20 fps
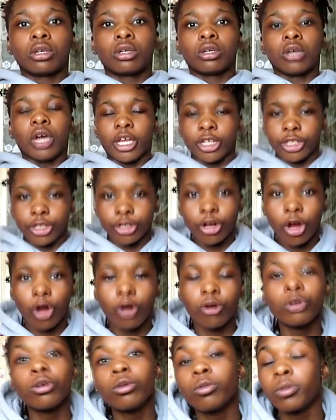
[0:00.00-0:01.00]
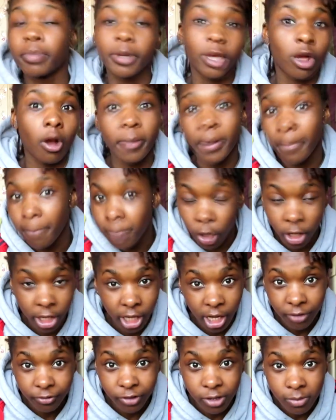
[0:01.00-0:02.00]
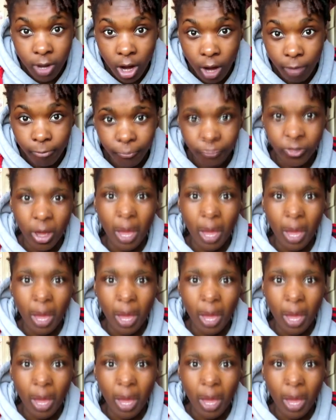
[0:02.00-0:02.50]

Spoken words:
And you know who would become employee of the month?